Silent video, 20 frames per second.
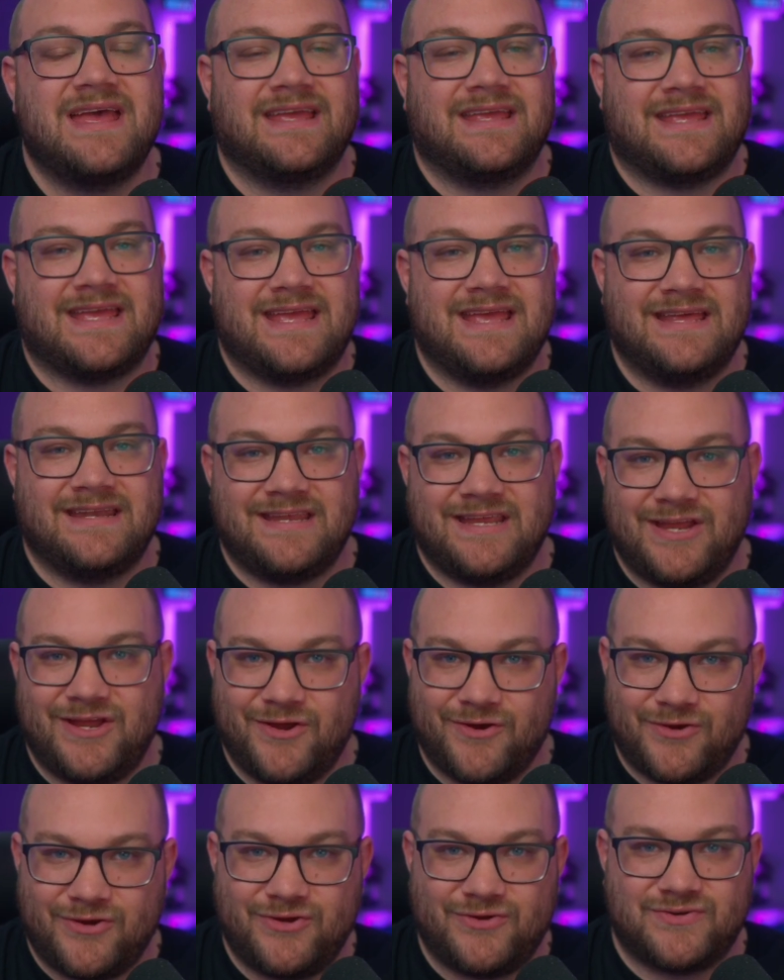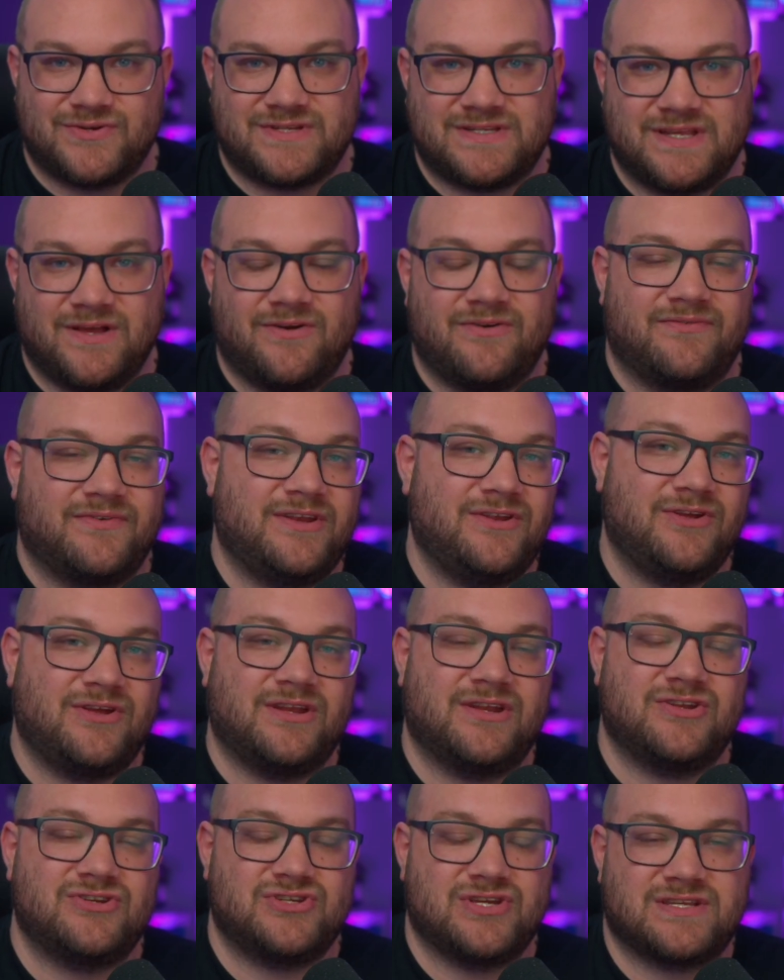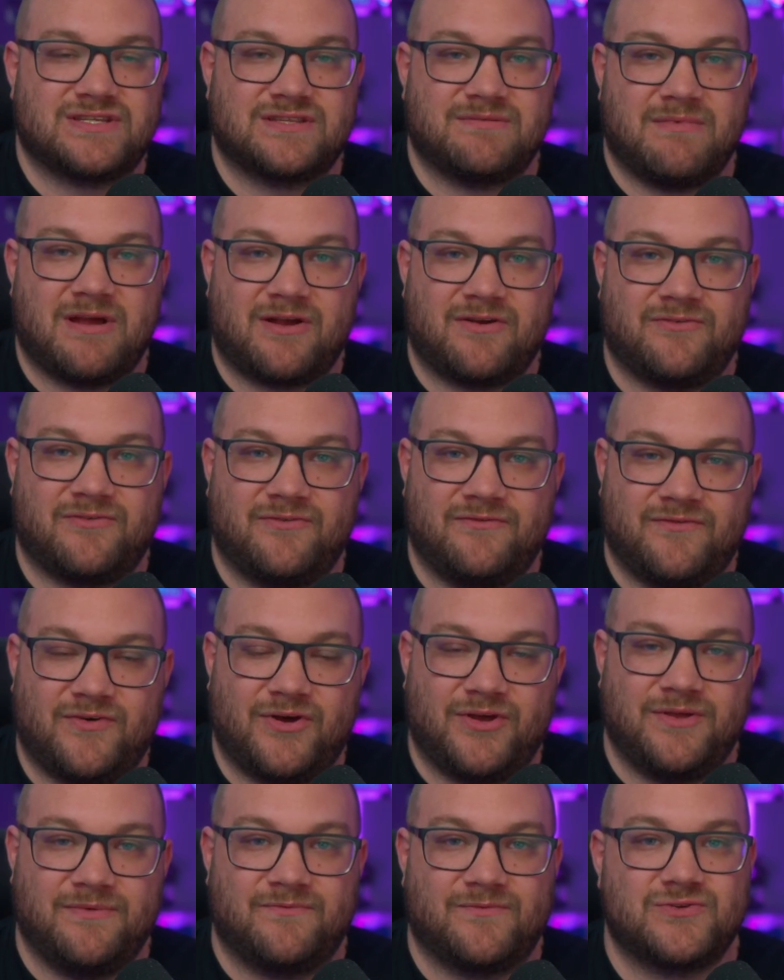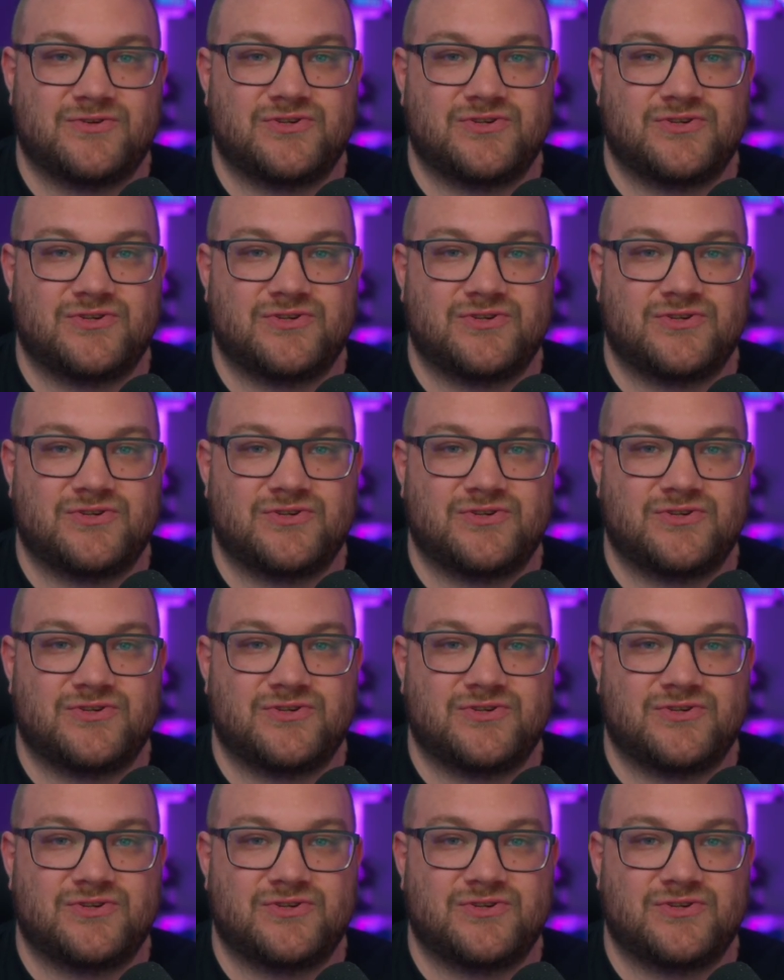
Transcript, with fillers: can hear yourself and you can adjust the microphone volume for